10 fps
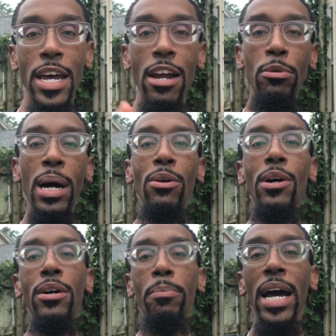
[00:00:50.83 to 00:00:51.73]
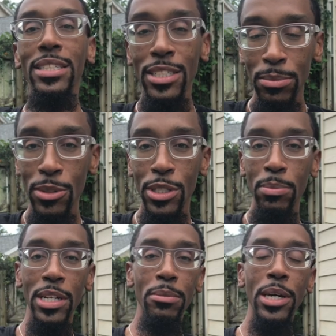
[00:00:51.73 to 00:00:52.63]
Hey everybody, welcome back to the Music
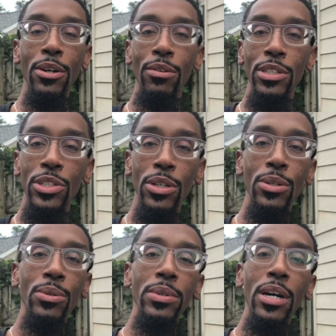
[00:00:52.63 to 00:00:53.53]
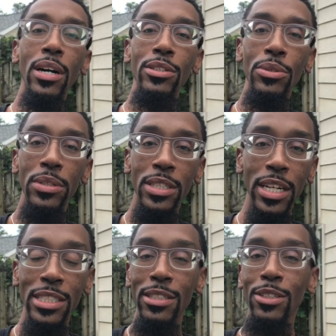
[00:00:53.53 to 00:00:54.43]
Money Makeover Show. We are doing
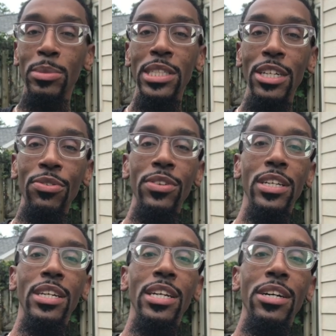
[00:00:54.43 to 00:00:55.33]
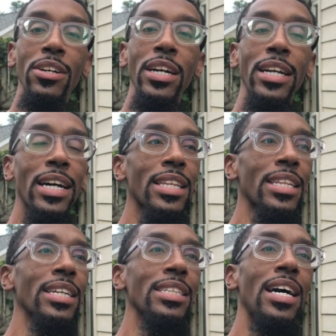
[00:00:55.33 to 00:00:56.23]
things a little bit differently here, and I
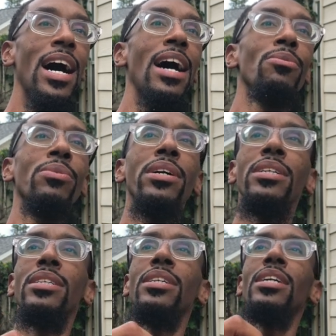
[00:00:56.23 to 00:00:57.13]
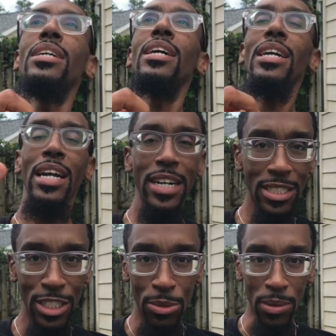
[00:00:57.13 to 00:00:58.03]
think that I really like
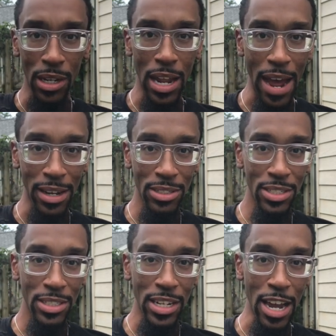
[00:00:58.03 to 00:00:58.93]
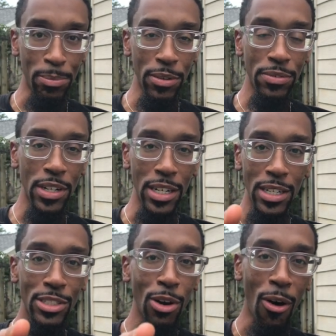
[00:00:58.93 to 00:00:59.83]
this relaxed type of uh,
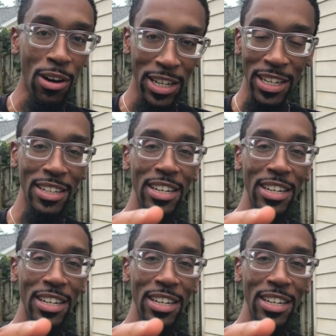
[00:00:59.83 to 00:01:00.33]
talking